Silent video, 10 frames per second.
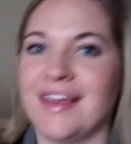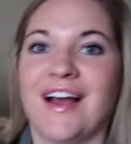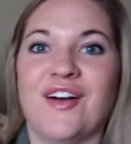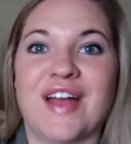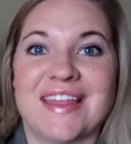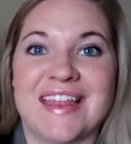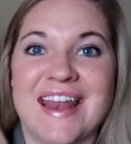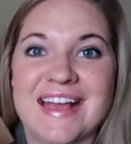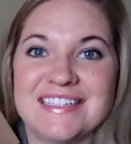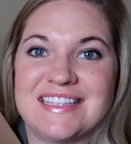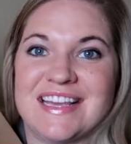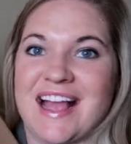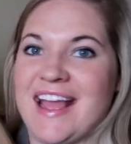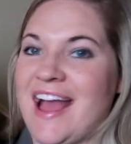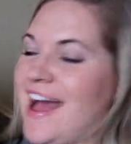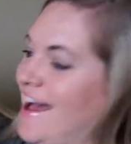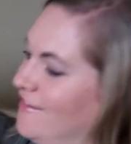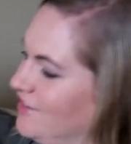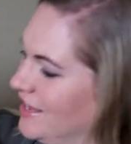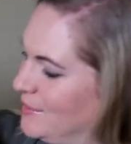Okay, the next thing I
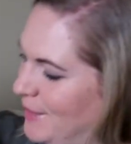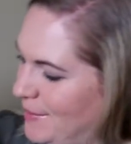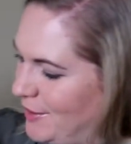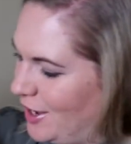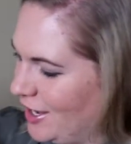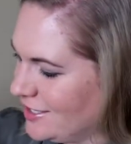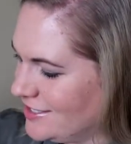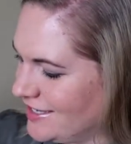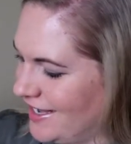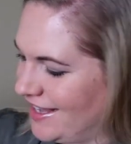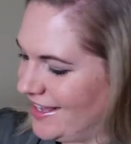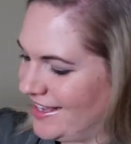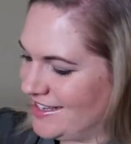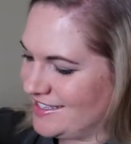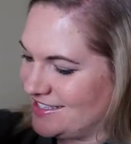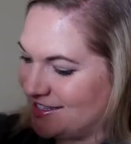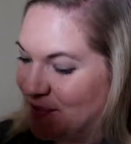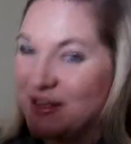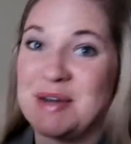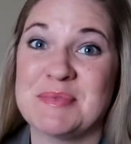have in my box is
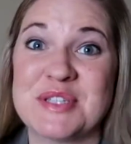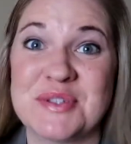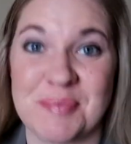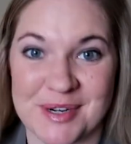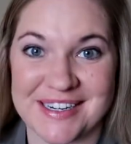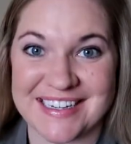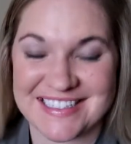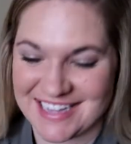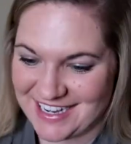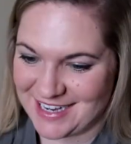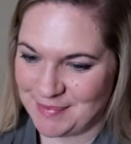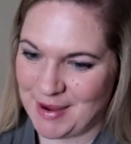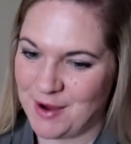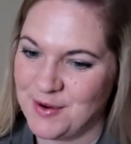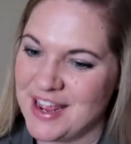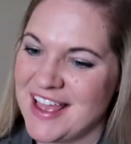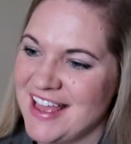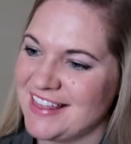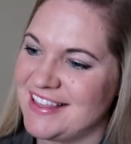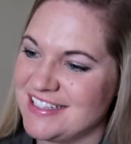something I'm super excited about.
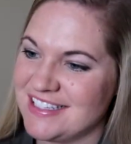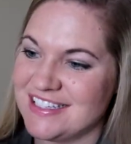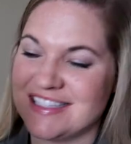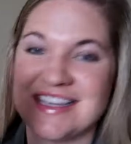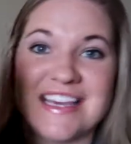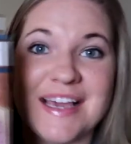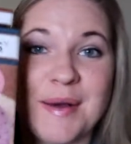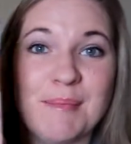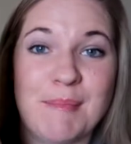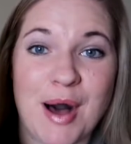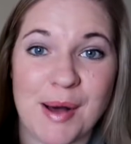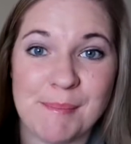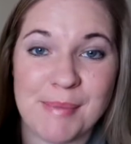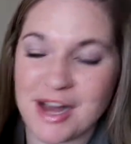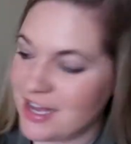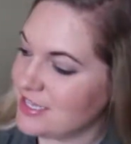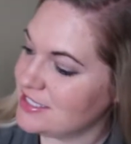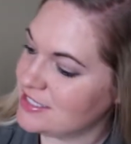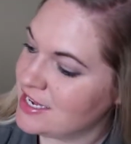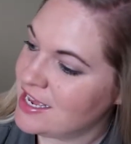This is the Mom Boss
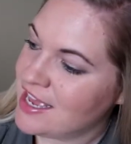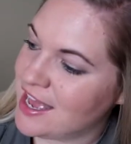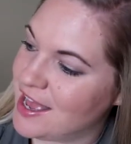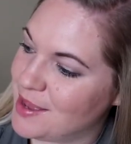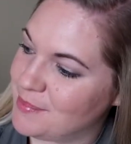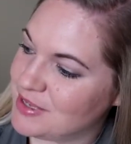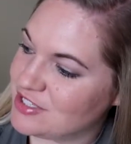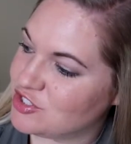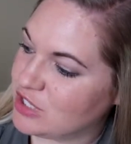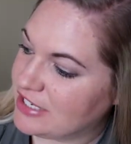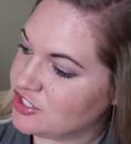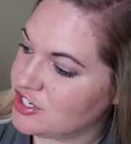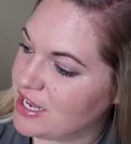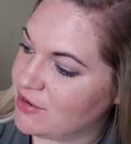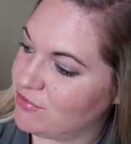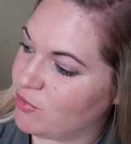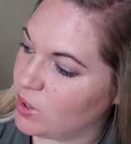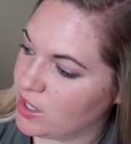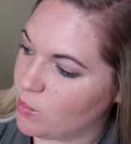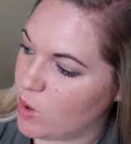um, Stretch Knit
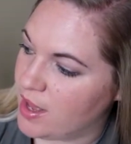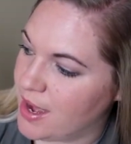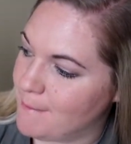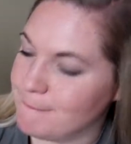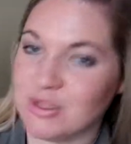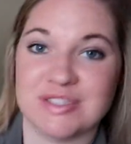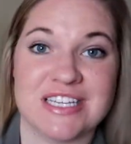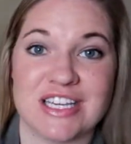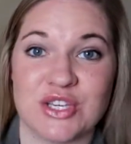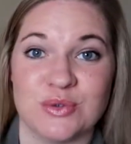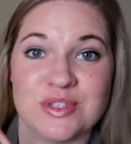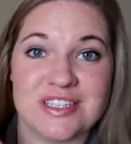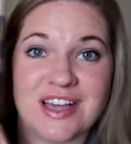four in one Multi-Use